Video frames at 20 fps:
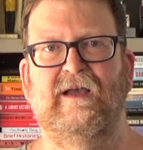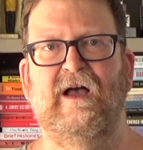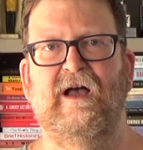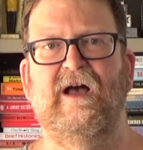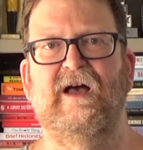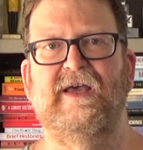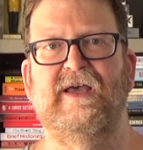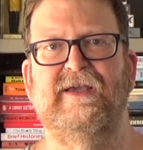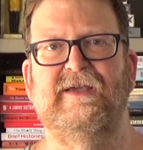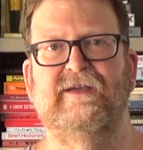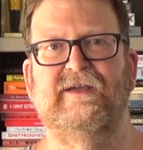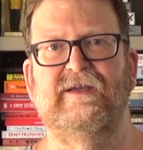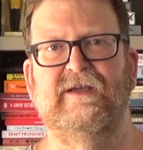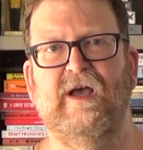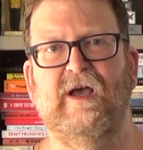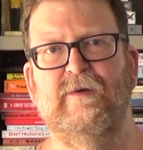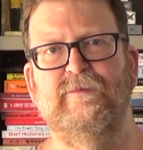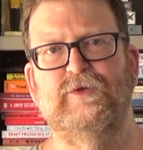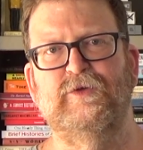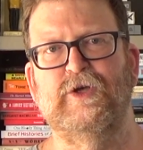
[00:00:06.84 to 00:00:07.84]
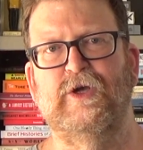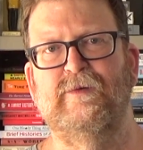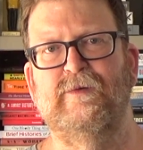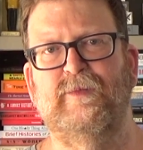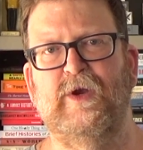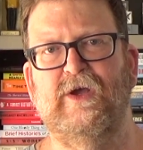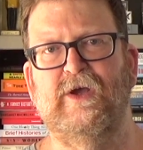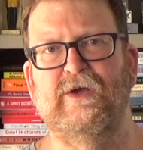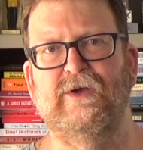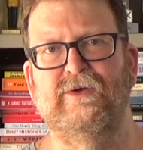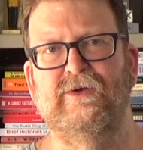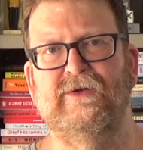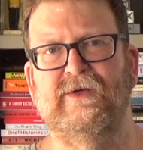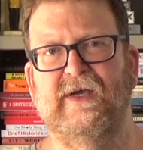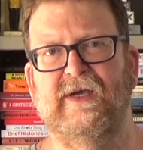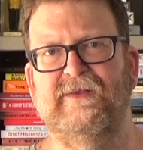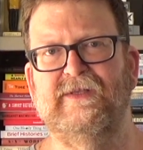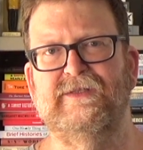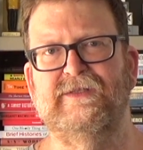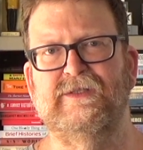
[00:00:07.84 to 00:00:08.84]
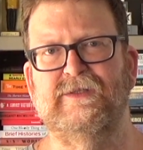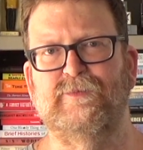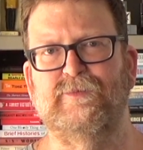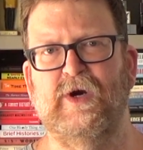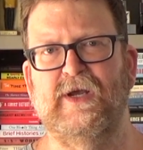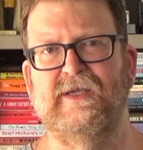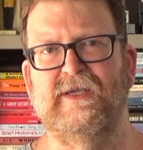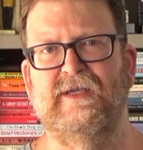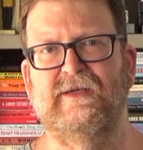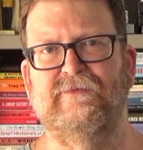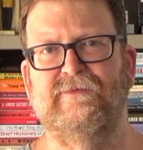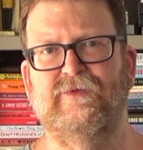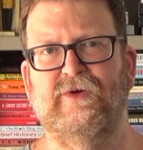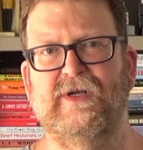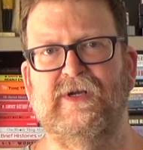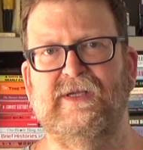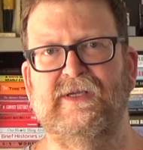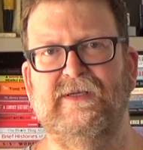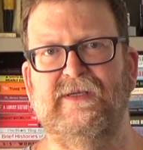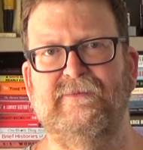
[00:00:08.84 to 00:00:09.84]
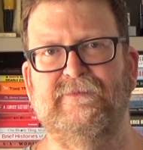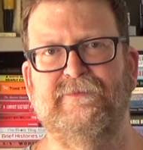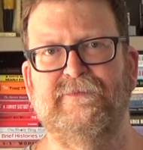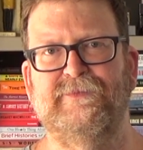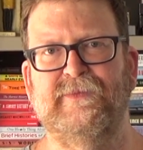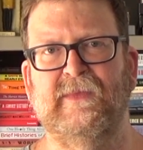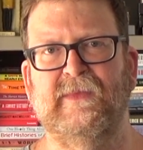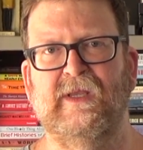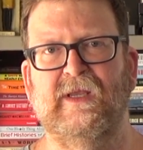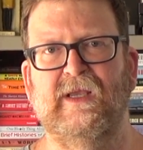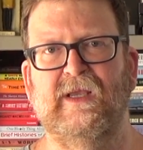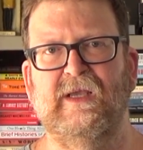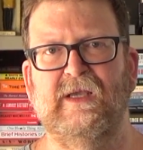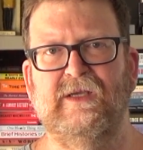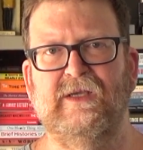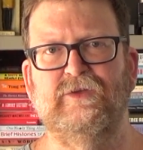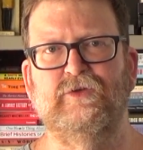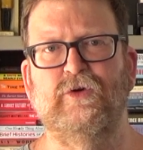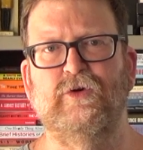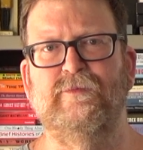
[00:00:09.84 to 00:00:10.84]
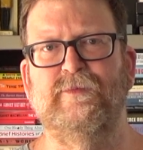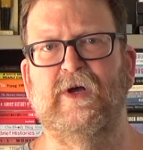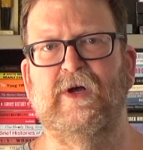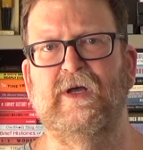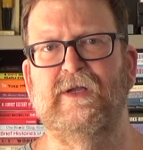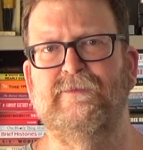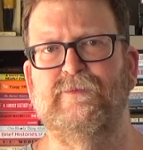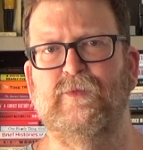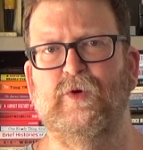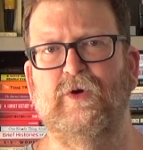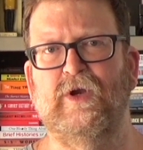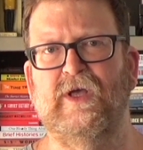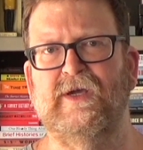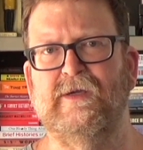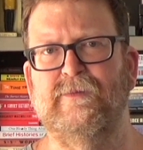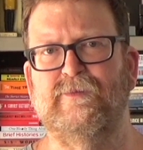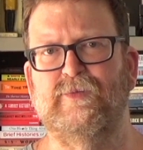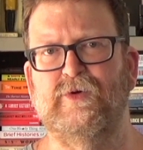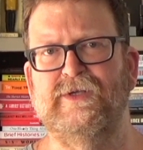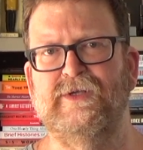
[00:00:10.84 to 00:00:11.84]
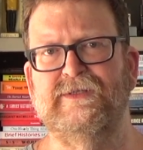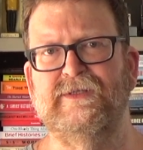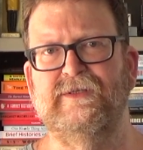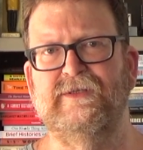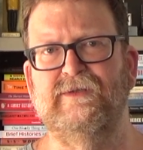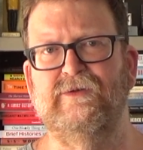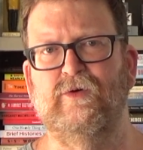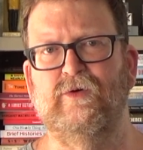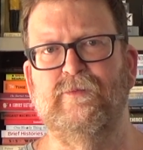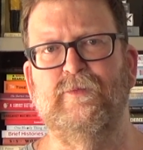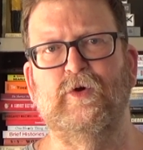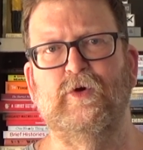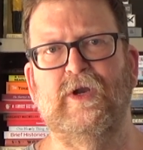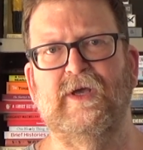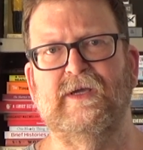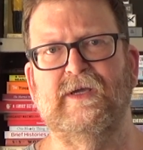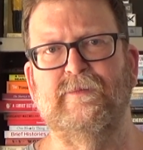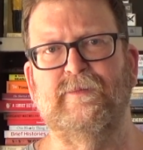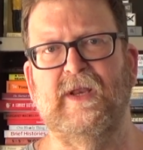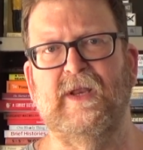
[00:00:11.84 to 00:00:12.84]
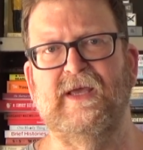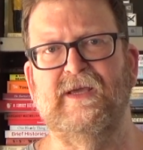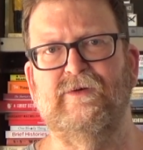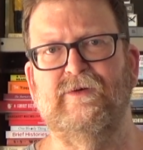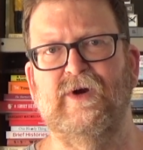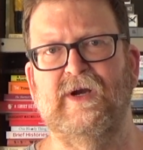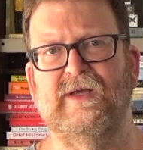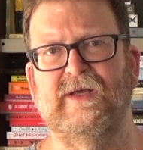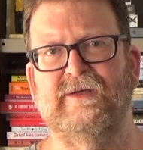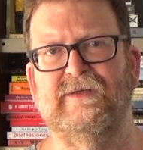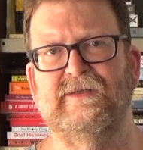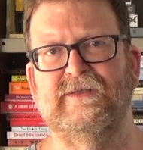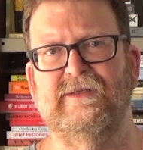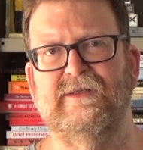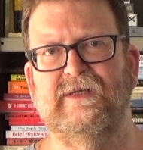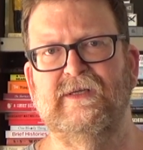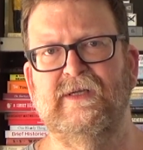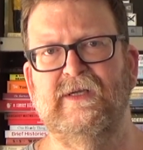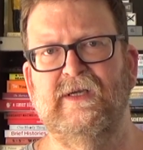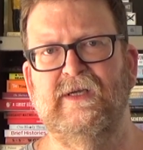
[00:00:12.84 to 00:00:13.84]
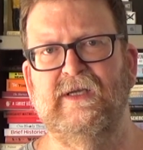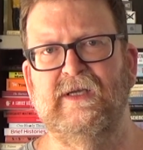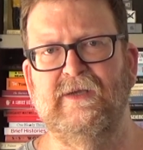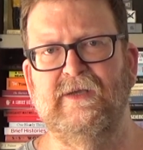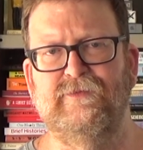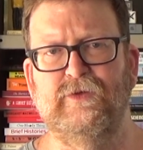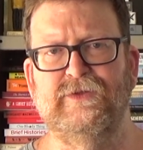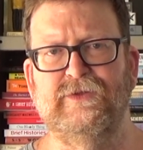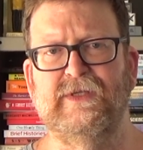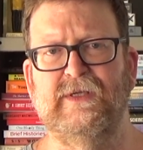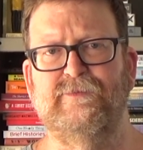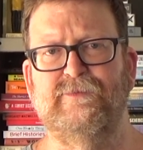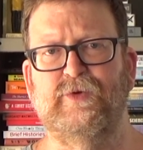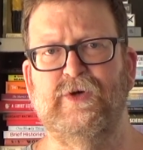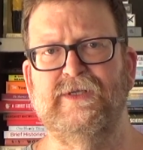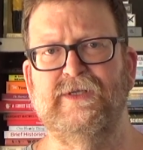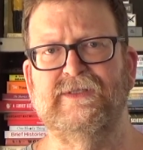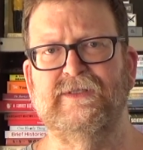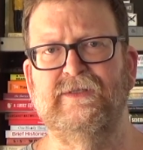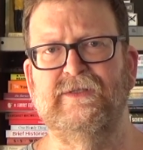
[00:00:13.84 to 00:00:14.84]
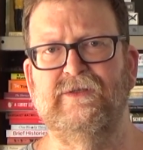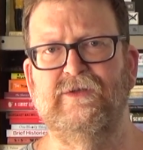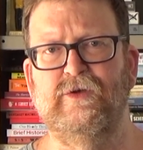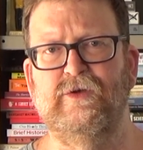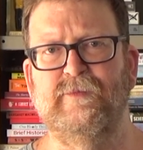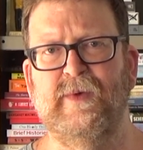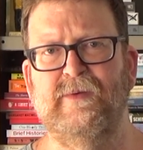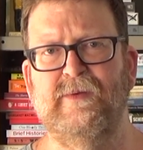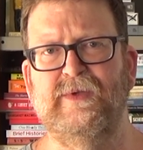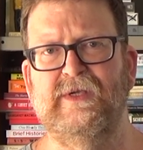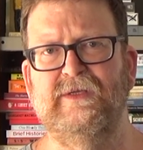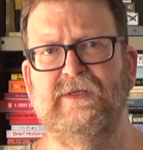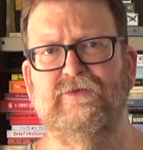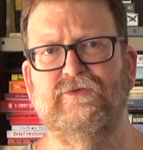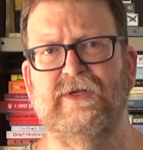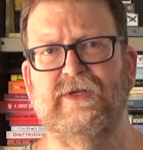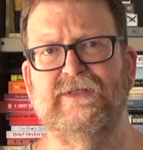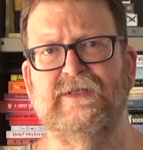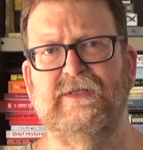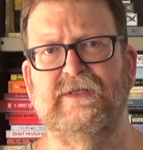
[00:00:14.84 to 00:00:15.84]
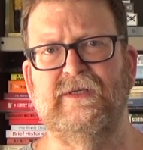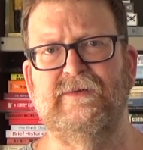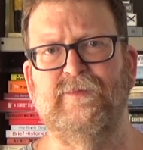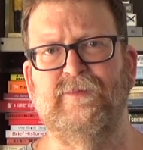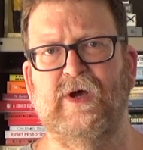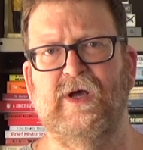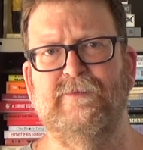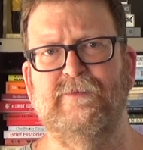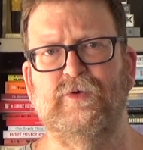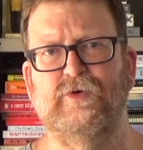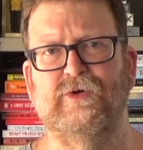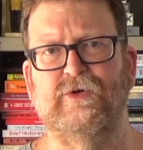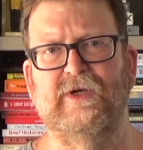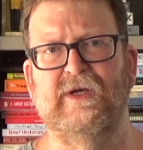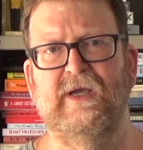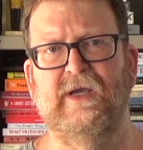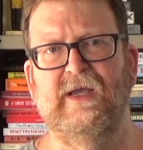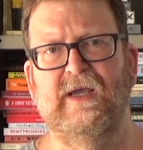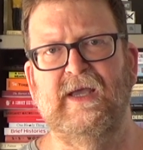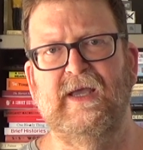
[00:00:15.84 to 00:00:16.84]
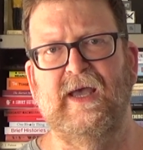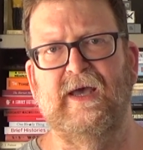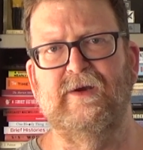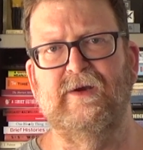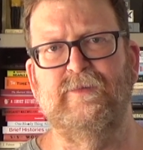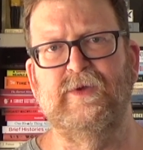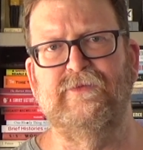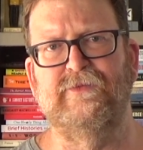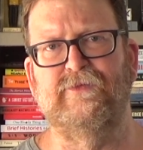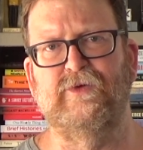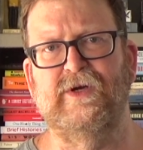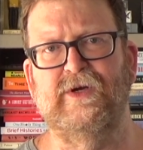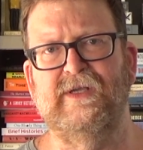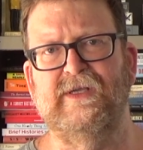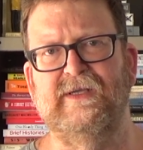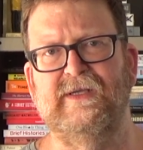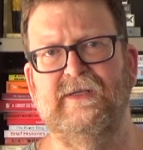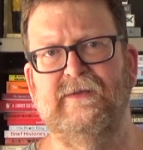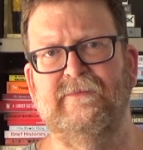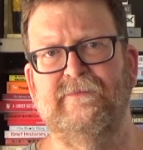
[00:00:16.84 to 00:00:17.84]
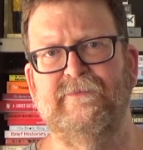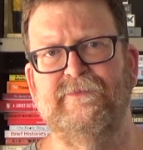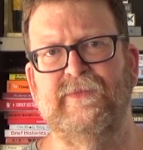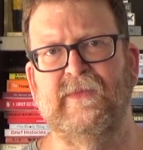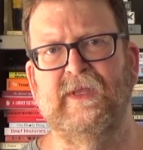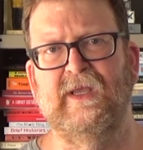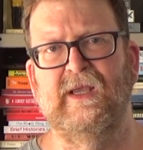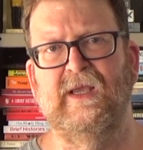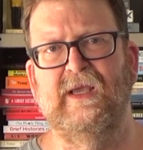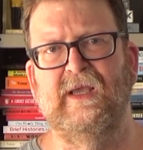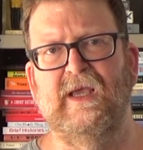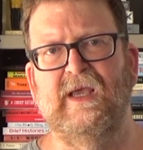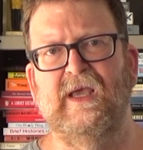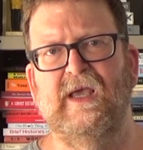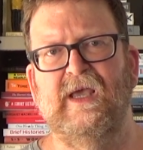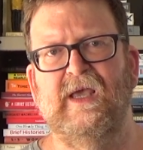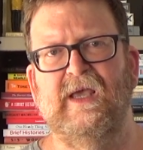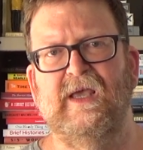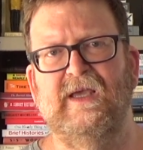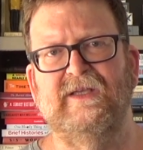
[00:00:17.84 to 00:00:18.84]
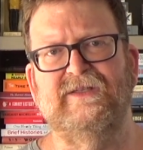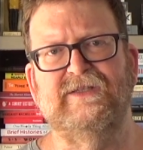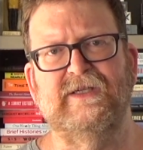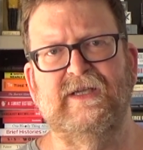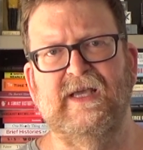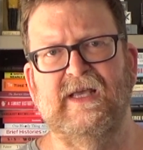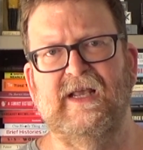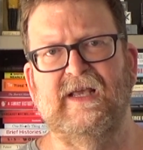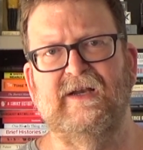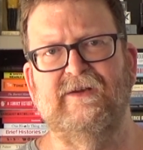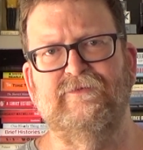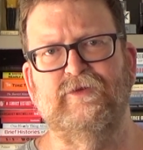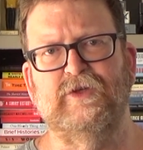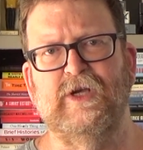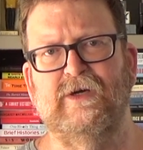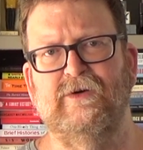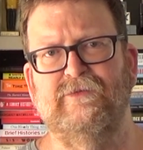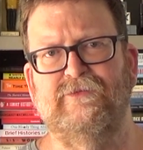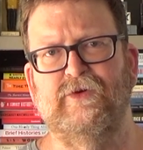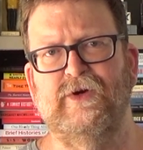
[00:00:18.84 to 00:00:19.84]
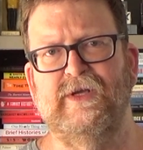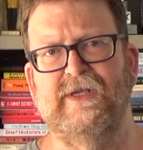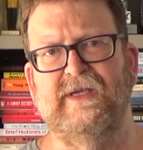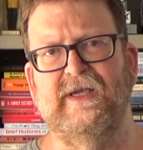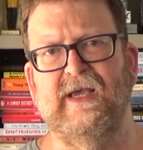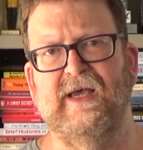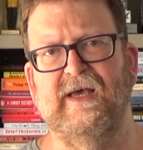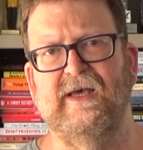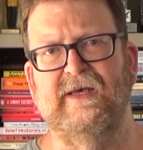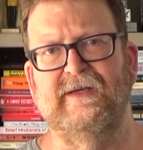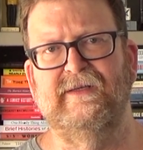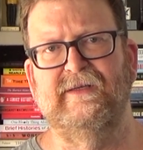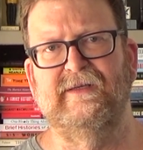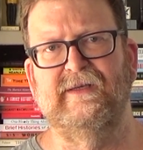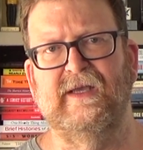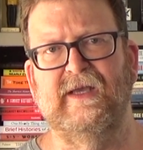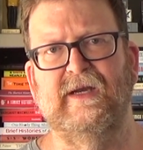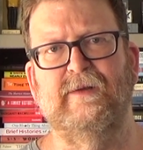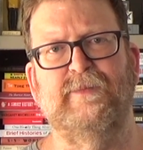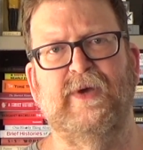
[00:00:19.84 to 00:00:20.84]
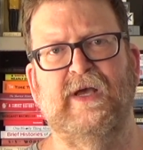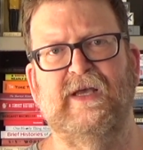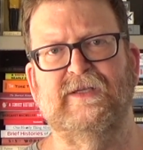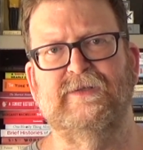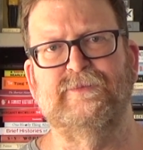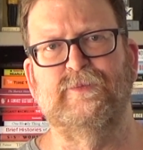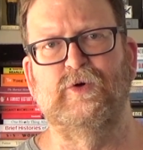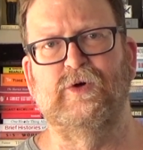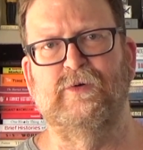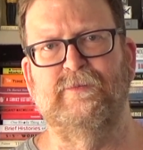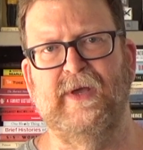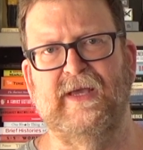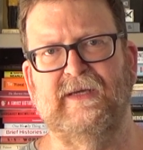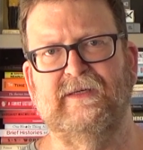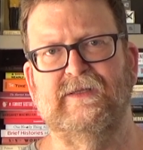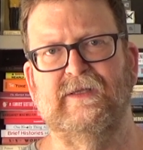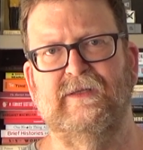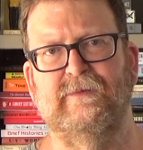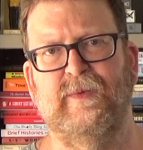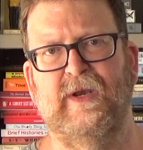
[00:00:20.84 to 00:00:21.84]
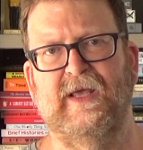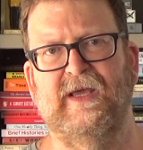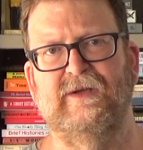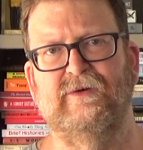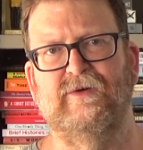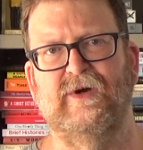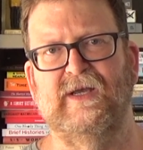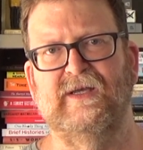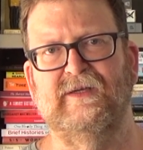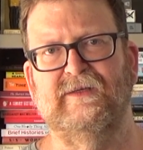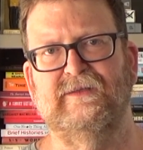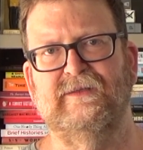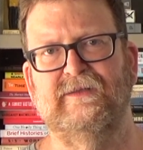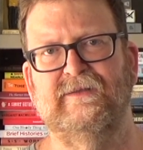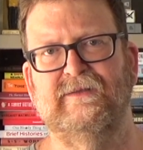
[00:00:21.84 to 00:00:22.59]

Hi, I'm Joe Blow and this is Breaking Free. Is your mind more like a prison or more like a playground? If you said prison, you may be interested in my book, How to Be Free. It's a get out of jail free card and a passport back to the playground.